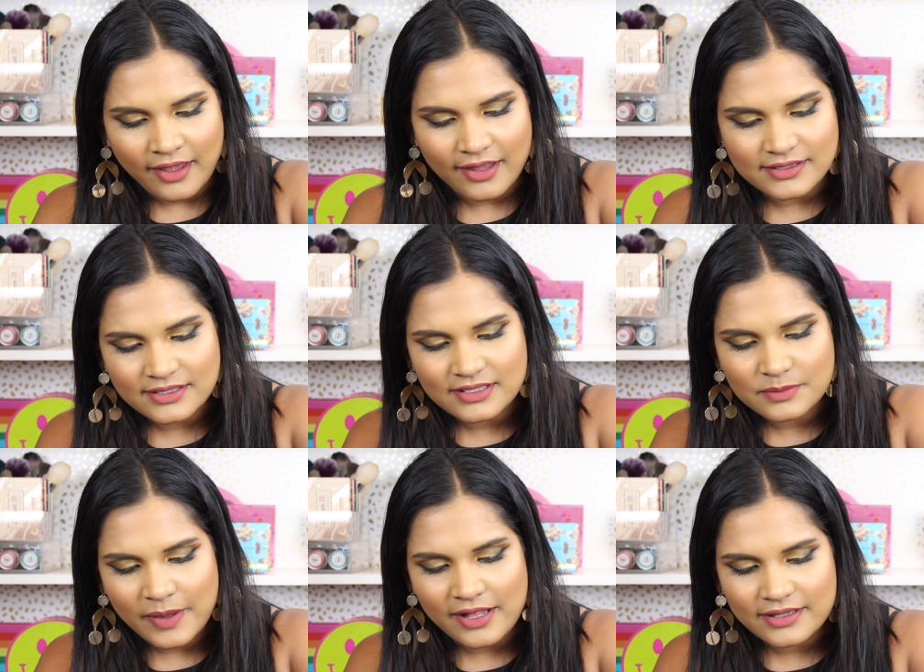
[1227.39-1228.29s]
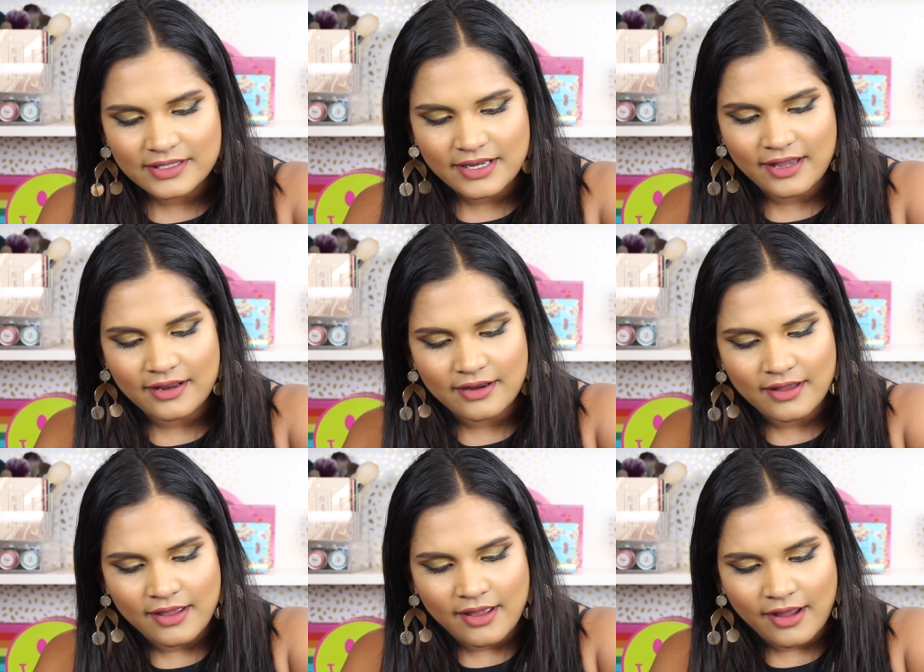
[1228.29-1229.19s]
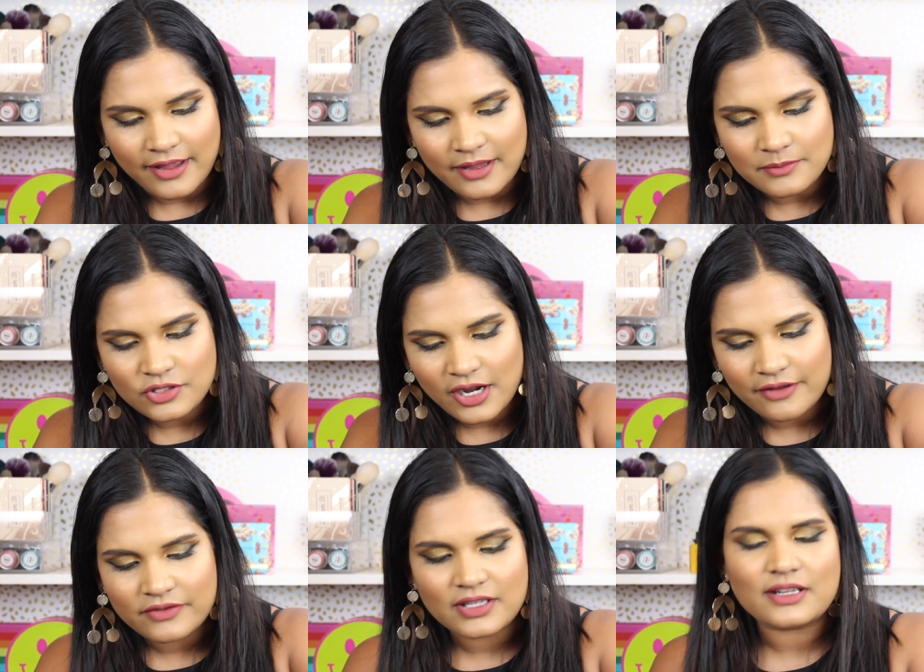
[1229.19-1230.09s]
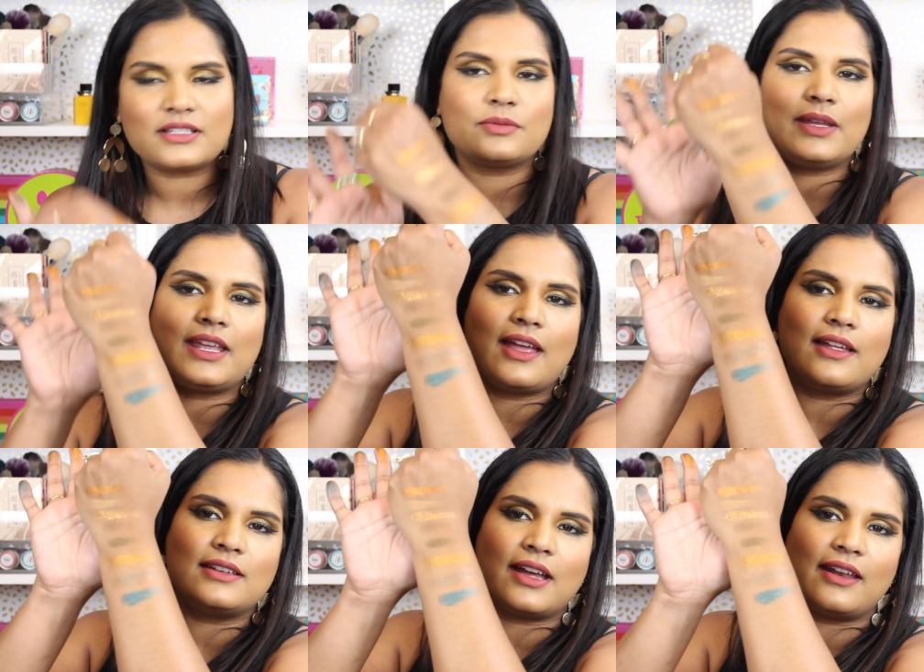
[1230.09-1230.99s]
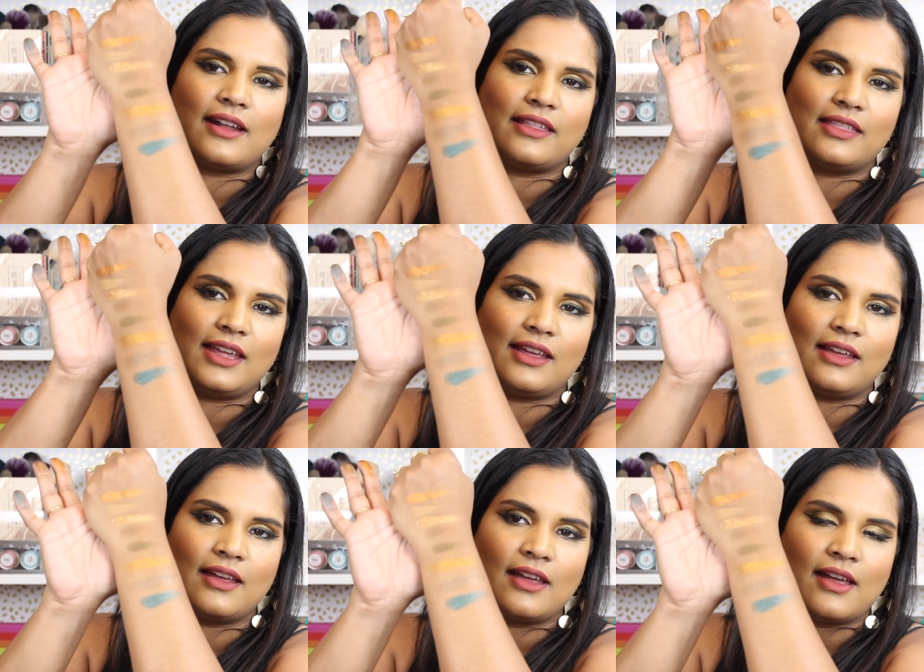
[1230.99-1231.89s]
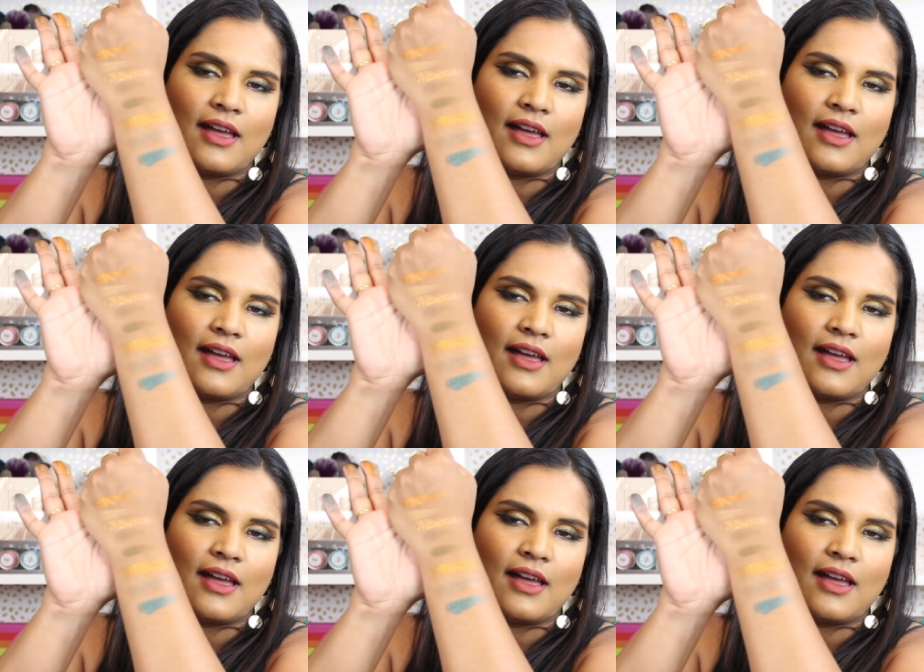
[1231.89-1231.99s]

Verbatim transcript: hands on this palette, and I am traveling next weekend, and I think